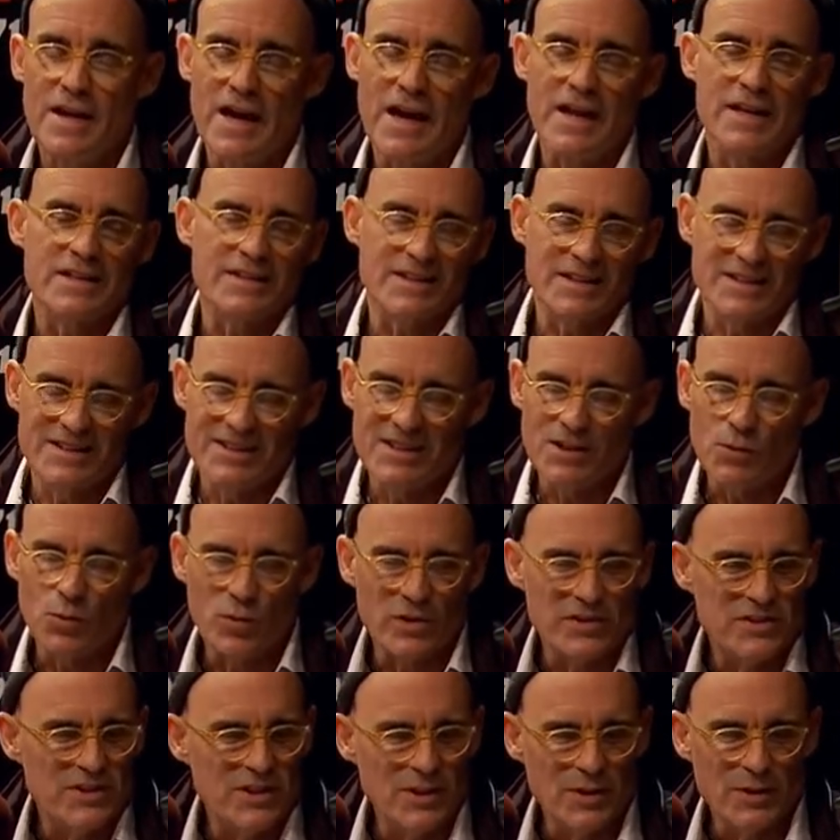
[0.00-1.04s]
And I said,
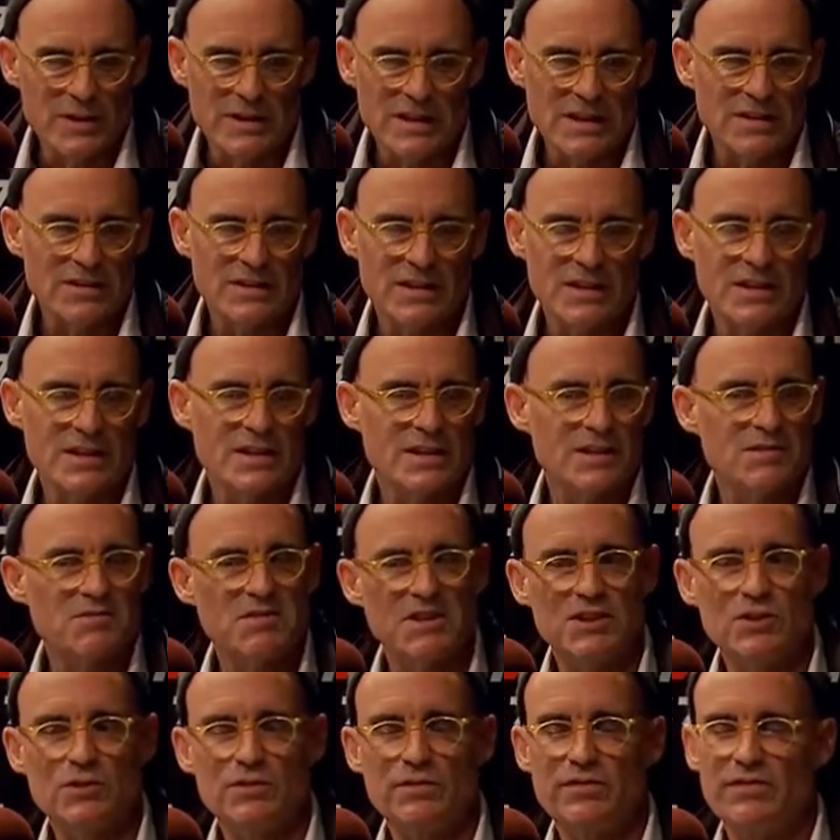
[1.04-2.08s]
was there anything
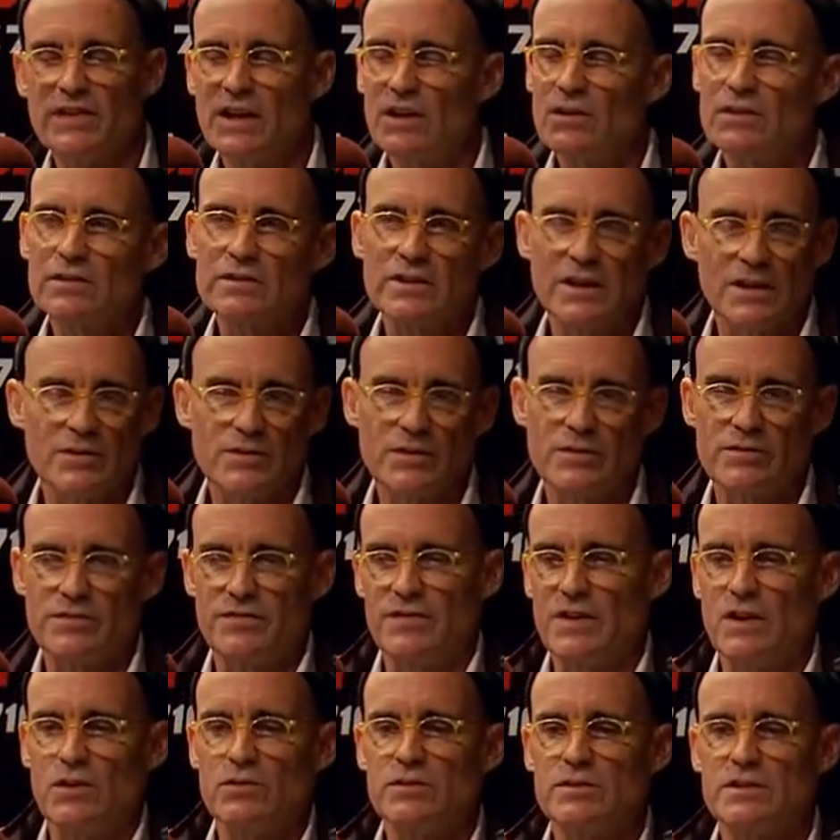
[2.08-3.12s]
that you ever
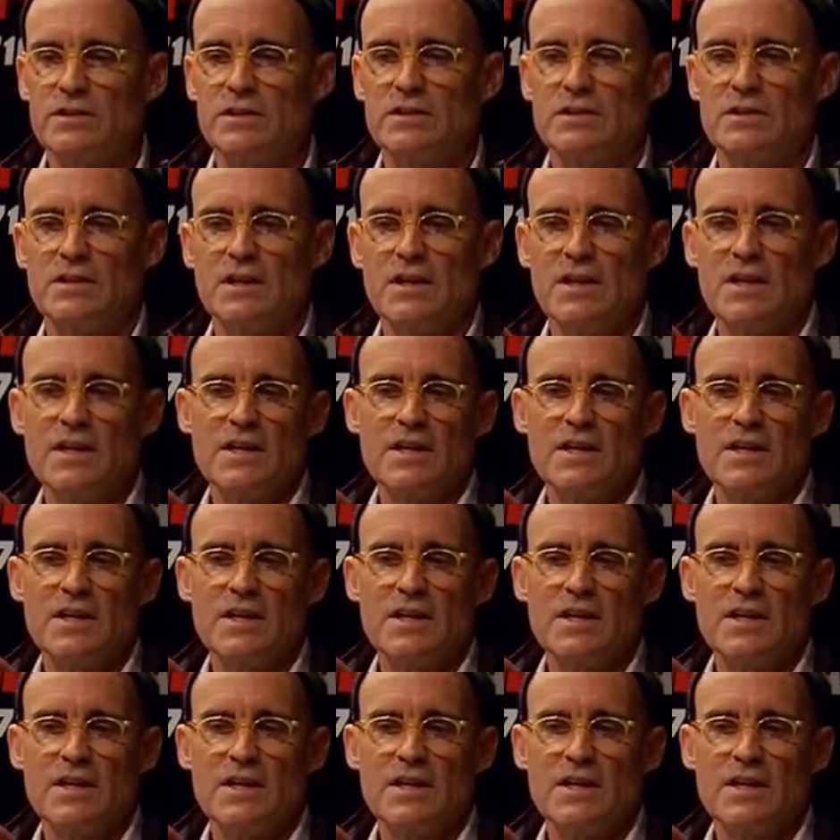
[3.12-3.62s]
felt that